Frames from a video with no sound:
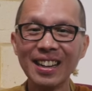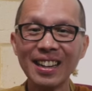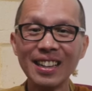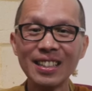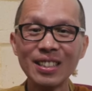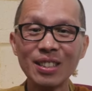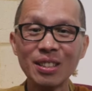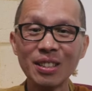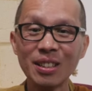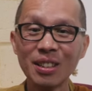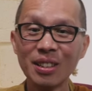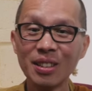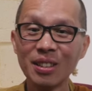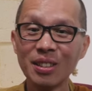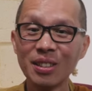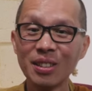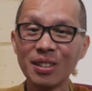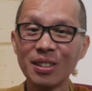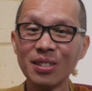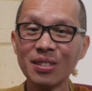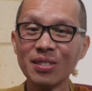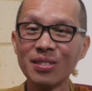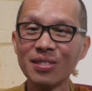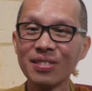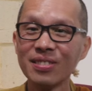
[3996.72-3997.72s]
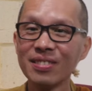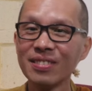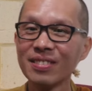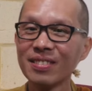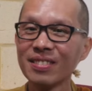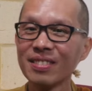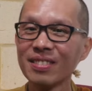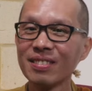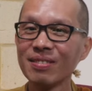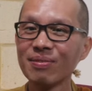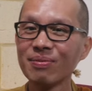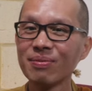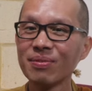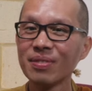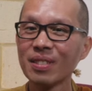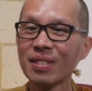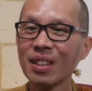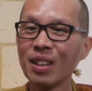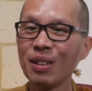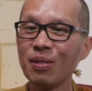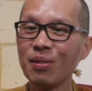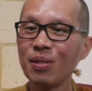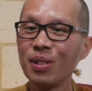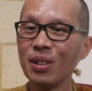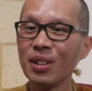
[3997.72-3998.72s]
So,
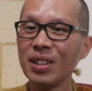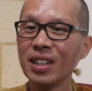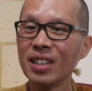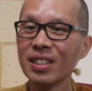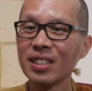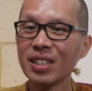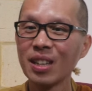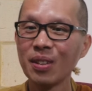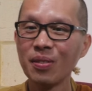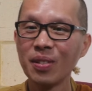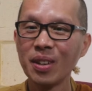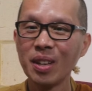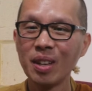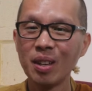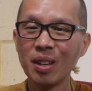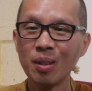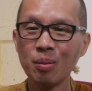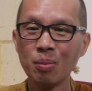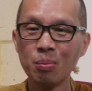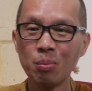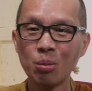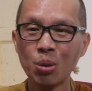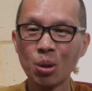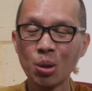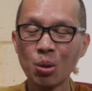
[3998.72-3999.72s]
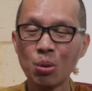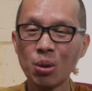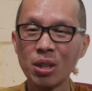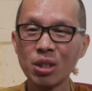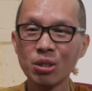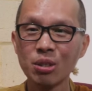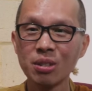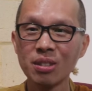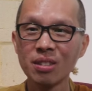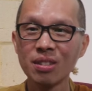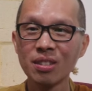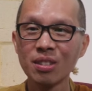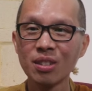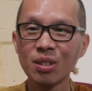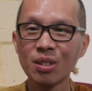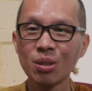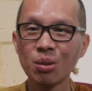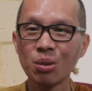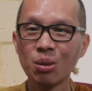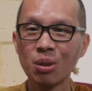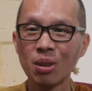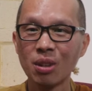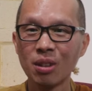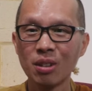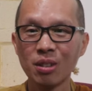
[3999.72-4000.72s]
if you guys have any more questions
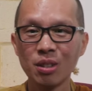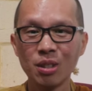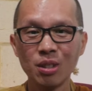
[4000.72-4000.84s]
or